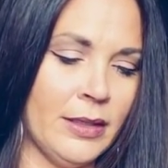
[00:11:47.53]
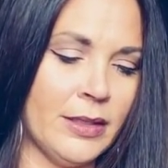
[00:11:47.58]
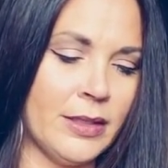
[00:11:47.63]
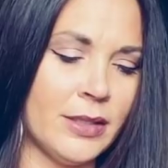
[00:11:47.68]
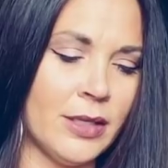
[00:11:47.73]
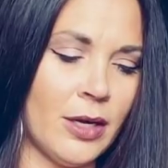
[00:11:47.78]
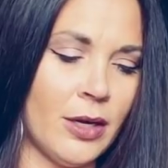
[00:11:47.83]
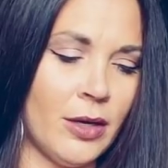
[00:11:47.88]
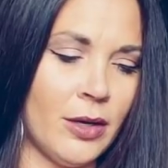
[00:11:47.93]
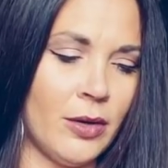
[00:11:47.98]

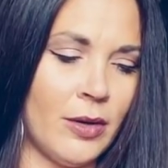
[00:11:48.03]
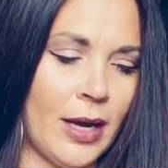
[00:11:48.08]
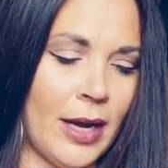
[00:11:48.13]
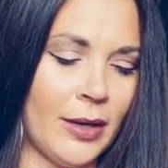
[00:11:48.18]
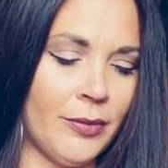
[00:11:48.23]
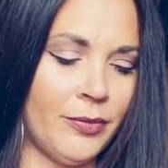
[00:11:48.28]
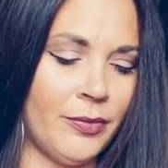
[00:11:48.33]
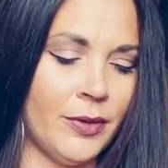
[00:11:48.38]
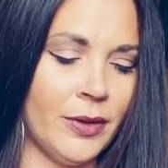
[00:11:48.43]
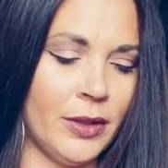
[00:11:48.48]
So
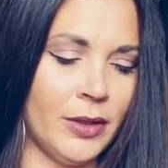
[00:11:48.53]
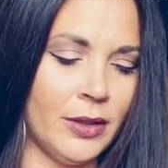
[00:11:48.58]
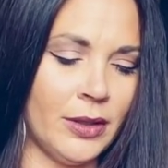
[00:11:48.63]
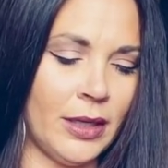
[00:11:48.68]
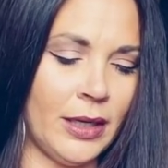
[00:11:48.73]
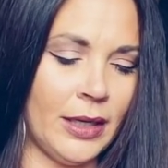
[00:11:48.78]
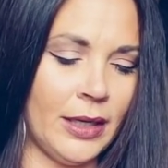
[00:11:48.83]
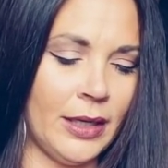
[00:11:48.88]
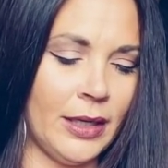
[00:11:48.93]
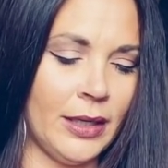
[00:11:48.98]
I feel
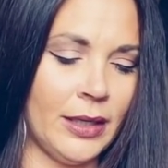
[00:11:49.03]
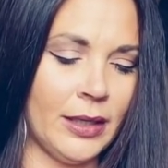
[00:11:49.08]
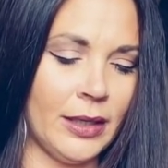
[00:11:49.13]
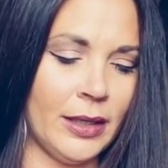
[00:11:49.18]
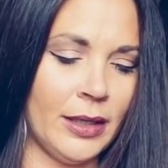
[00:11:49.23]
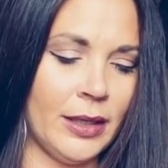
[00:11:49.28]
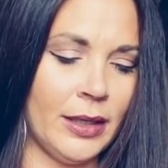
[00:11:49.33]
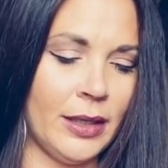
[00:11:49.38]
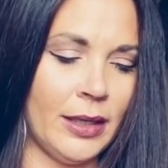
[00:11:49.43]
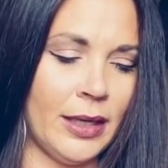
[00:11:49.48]
like
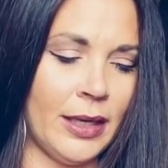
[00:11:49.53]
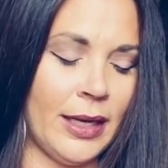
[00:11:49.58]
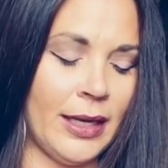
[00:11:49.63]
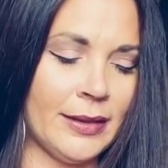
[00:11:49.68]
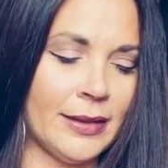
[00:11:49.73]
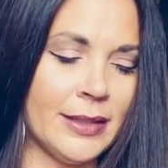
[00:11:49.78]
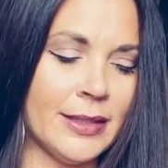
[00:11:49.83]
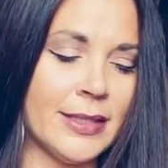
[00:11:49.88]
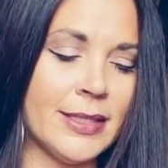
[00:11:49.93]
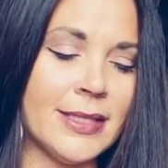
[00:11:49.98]

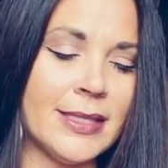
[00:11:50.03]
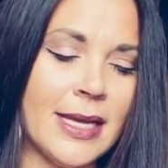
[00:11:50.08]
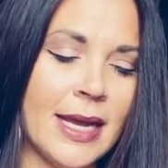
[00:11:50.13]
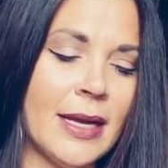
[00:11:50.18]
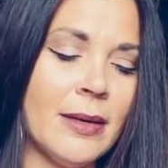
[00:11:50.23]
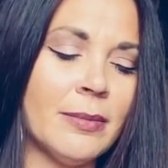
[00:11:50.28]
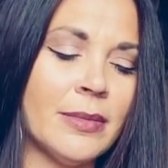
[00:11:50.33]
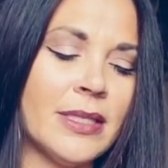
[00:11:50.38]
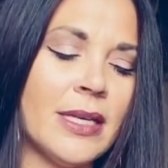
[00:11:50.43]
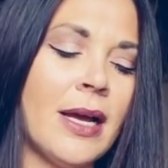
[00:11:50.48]
at the
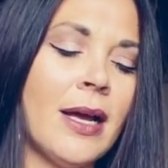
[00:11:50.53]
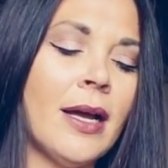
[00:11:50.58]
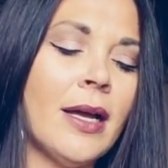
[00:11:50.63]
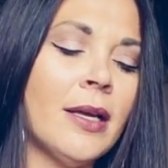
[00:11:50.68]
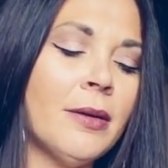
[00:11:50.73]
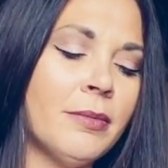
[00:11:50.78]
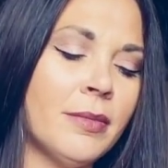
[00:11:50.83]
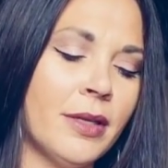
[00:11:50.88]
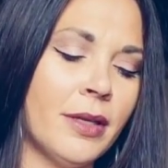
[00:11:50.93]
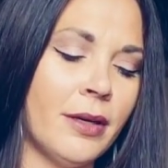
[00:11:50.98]
same
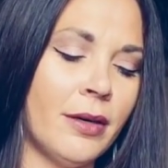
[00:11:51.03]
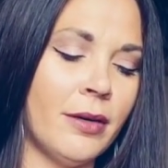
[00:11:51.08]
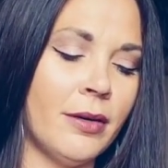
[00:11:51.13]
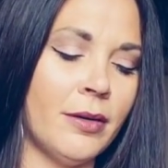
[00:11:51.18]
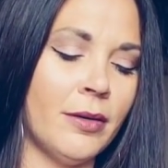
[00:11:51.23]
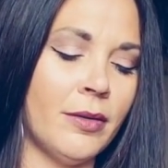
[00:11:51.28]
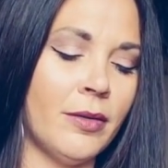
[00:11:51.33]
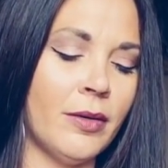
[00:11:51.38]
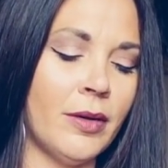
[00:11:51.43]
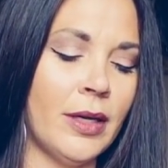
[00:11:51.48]
time
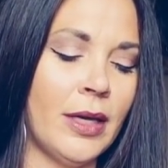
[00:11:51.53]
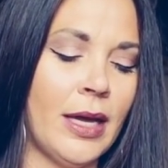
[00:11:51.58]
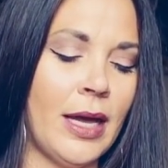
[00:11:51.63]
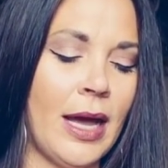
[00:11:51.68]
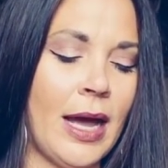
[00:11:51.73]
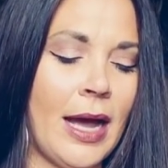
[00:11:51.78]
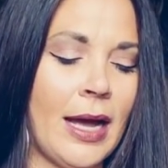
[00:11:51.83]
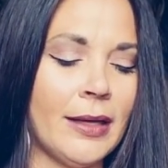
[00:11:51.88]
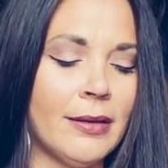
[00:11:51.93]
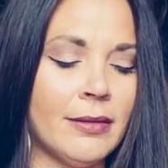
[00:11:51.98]
though,
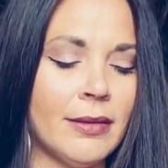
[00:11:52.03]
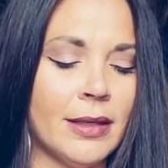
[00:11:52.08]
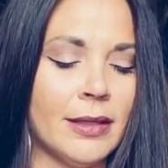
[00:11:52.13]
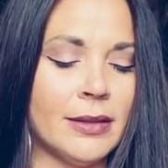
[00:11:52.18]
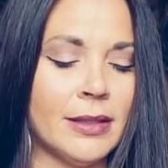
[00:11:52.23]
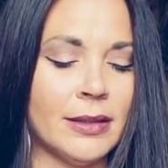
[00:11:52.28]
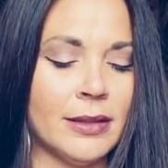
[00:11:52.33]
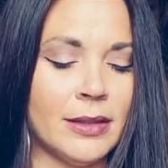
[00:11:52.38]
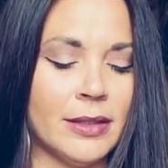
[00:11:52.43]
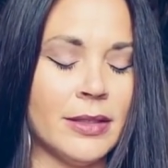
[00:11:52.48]
I
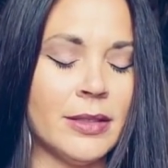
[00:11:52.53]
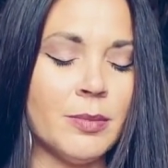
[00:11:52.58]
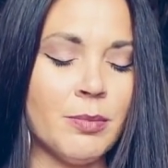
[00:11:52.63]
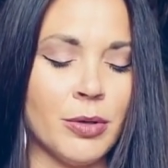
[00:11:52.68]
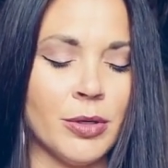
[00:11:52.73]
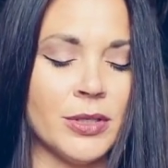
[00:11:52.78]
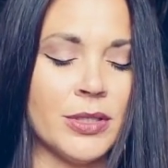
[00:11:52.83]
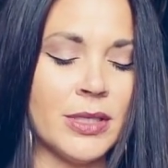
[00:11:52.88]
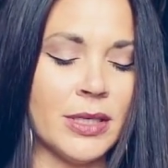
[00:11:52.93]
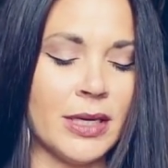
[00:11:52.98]
think that this
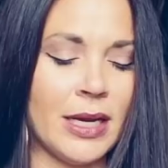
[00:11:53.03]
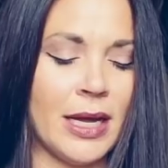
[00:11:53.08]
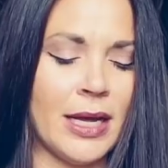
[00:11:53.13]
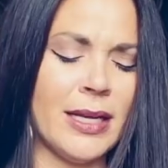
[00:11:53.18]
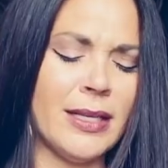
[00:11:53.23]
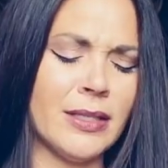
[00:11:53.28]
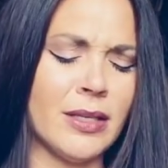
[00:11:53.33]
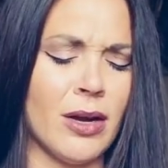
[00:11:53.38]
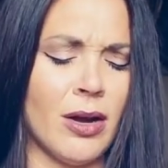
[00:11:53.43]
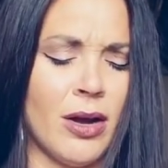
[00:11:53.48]
person
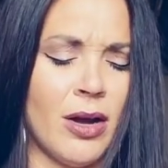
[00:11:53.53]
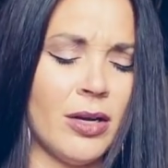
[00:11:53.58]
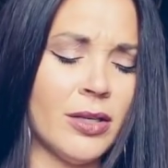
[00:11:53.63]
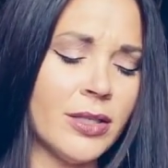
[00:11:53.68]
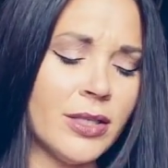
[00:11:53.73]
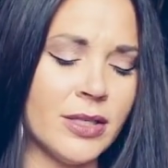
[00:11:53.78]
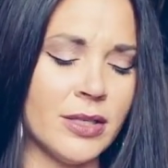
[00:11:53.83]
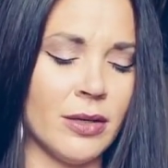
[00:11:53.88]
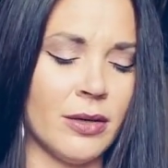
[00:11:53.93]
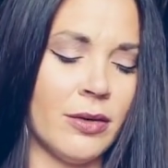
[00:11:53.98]
has
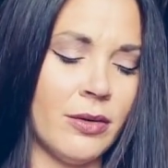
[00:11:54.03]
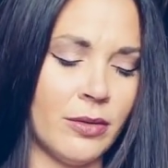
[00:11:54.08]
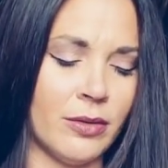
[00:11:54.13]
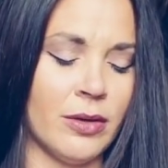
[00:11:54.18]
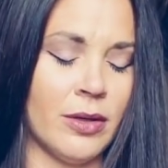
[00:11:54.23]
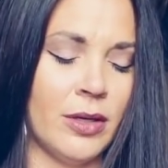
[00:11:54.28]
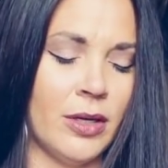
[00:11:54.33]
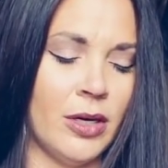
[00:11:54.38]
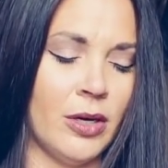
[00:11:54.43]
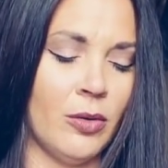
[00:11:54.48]
also
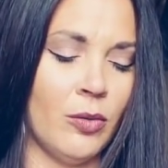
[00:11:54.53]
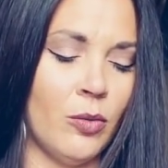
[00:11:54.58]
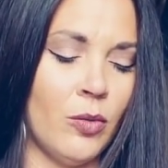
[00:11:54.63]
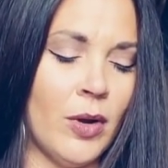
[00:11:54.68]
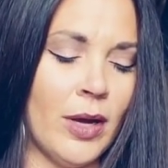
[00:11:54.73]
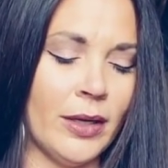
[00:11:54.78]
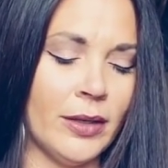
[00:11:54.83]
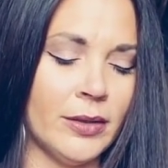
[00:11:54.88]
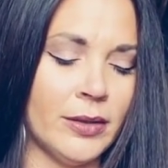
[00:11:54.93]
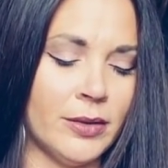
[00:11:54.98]

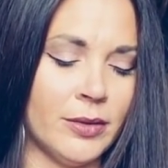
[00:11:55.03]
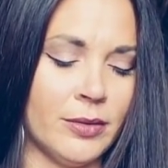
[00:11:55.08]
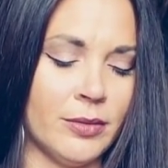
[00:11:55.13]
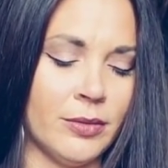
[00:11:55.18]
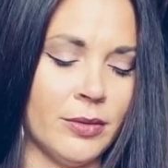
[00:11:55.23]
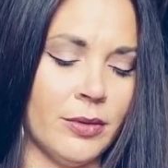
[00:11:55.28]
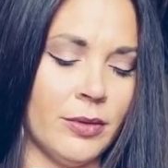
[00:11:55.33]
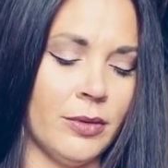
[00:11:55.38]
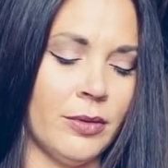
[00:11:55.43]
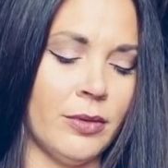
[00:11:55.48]
went
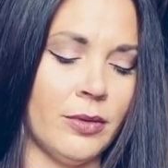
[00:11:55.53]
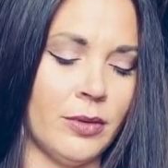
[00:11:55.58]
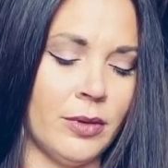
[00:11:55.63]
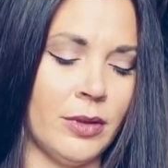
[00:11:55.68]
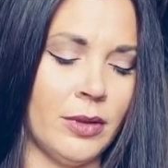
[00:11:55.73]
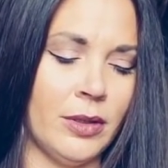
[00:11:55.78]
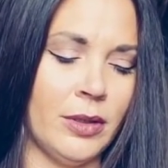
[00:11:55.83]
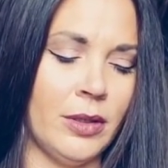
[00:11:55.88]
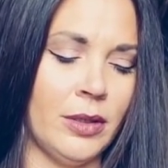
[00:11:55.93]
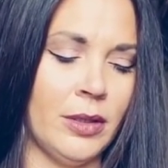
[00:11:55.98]
through,
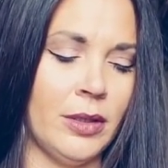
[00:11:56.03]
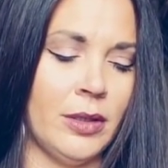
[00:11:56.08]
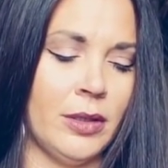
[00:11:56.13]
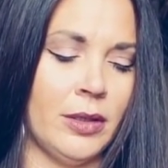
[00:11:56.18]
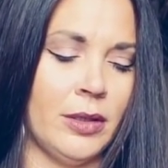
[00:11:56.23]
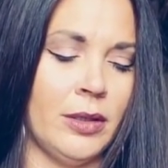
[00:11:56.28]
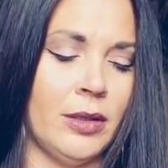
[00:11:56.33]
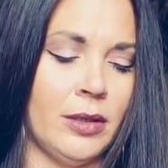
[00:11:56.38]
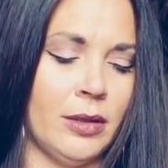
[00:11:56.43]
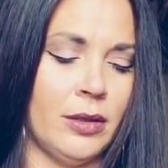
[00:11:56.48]

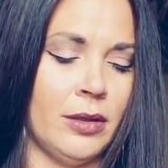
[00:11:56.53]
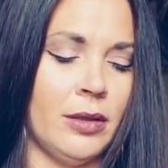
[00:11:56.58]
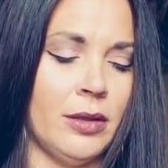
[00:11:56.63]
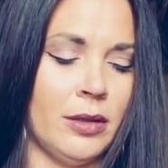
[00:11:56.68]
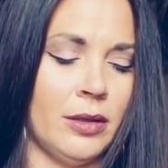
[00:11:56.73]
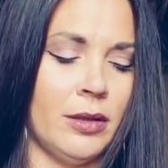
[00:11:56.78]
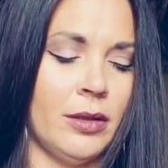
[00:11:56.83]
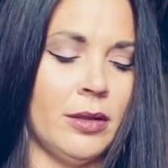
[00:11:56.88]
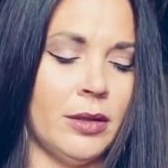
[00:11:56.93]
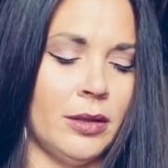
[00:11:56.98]

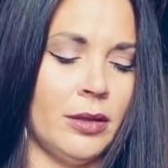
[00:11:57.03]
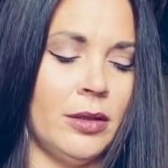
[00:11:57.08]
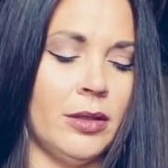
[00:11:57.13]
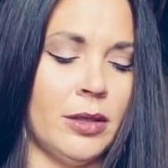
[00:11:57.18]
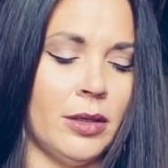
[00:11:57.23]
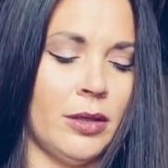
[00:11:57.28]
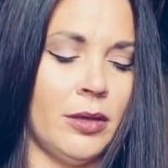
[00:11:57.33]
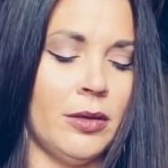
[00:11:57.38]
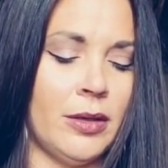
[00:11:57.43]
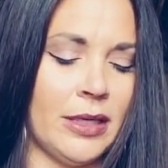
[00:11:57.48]
you
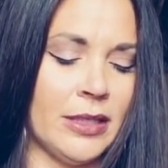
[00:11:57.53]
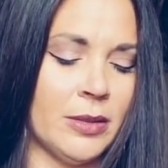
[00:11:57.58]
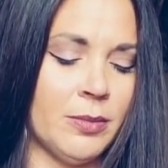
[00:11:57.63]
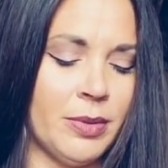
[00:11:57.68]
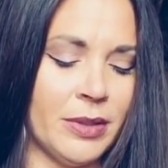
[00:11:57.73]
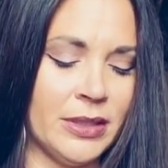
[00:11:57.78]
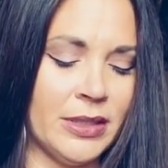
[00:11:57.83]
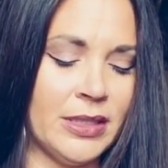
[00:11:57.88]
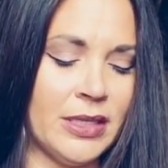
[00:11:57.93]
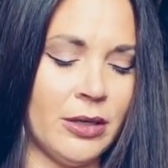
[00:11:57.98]
know, has
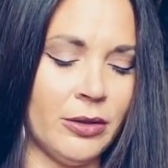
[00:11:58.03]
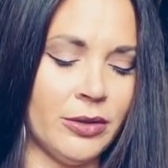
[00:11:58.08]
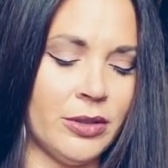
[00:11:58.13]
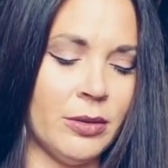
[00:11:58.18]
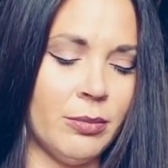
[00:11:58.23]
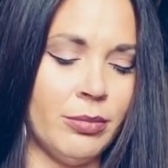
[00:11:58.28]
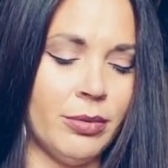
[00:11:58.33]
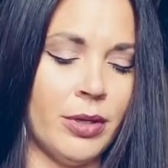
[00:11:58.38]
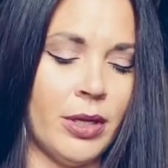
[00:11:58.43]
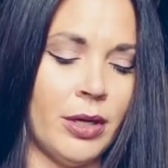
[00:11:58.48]
been dealt
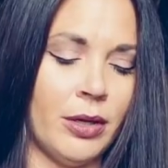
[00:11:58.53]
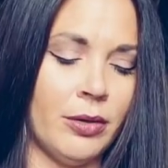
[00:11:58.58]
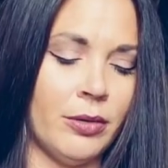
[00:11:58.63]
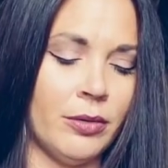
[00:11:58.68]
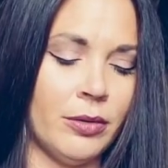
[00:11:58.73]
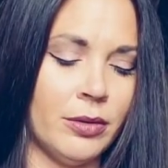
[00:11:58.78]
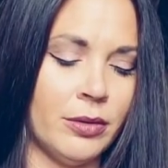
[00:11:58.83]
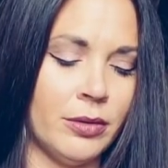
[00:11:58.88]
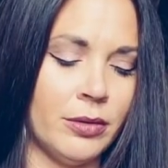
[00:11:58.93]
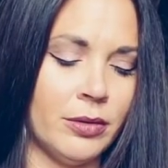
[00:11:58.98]
a blow,